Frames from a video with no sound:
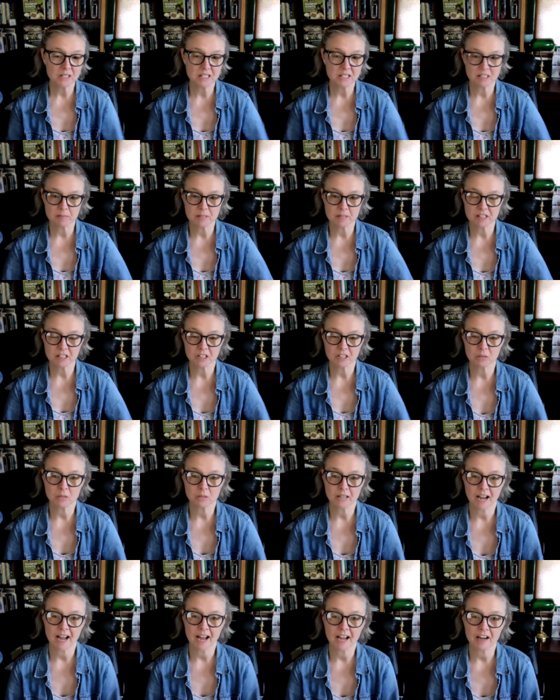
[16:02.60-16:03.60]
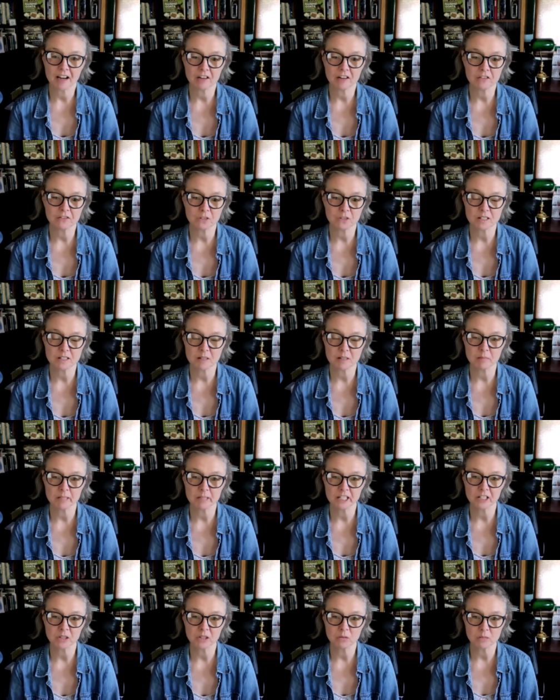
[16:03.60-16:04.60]
tips that you would have for
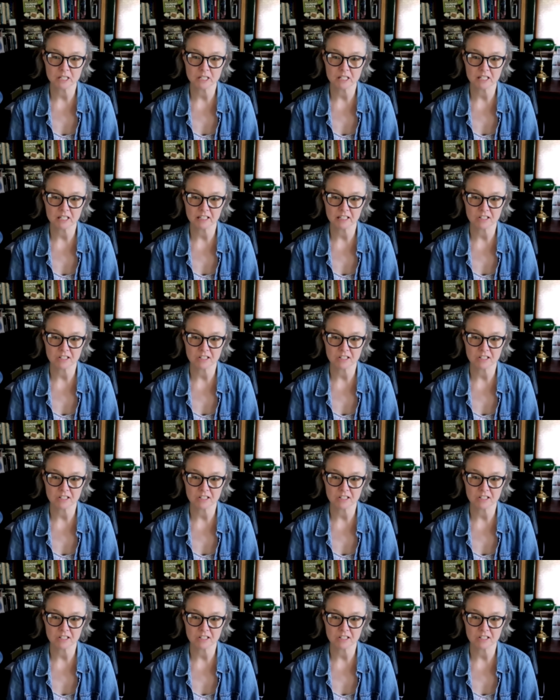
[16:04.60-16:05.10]
somebody who wants to get